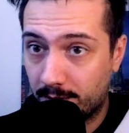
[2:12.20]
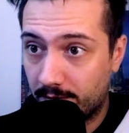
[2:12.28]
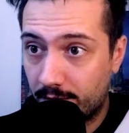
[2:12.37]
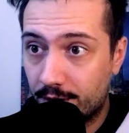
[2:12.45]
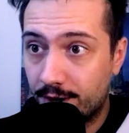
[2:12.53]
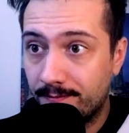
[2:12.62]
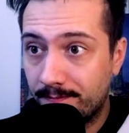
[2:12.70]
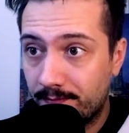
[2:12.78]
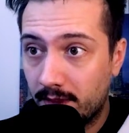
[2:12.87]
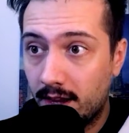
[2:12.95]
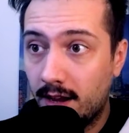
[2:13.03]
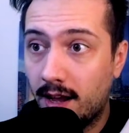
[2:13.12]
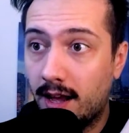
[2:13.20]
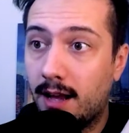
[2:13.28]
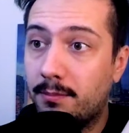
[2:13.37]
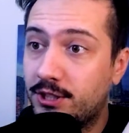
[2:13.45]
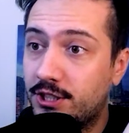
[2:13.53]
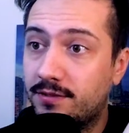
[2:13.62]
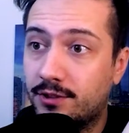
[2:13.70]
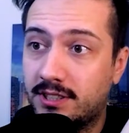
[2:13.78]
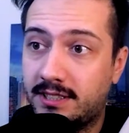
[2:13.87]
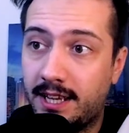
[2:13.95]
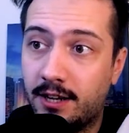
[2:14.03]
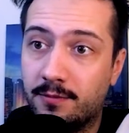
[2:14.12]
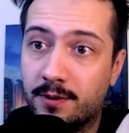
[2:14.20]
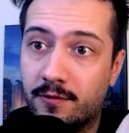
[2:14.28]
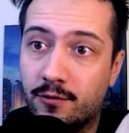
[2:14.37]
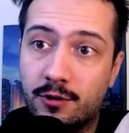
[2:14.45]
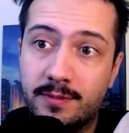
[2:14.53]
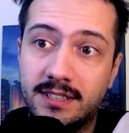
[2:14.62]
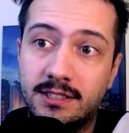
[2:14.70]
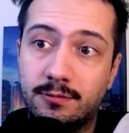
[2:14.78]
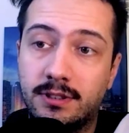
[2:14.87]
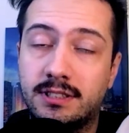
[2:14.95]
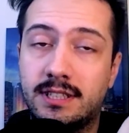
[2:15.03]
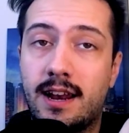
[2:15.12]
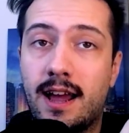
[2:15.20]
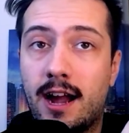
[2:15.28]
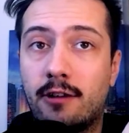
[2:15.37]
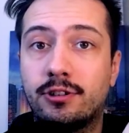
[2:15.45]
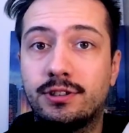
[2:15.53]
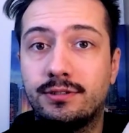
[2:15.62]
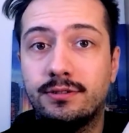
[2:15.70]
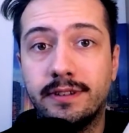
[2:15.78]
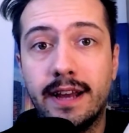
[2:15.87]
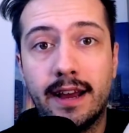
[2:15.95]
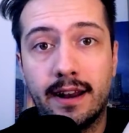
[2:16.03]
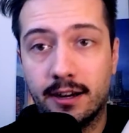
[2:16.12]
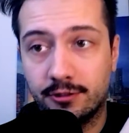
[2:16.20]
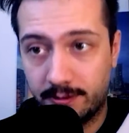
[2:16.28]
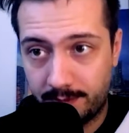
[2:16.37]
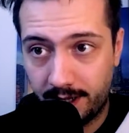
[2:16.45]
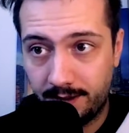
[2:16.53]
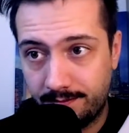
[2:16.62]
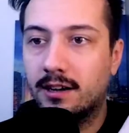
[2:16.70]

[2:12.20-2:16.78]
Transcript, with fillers: prefer, uh, but just for the sake of performance, we'll set ours to 900p.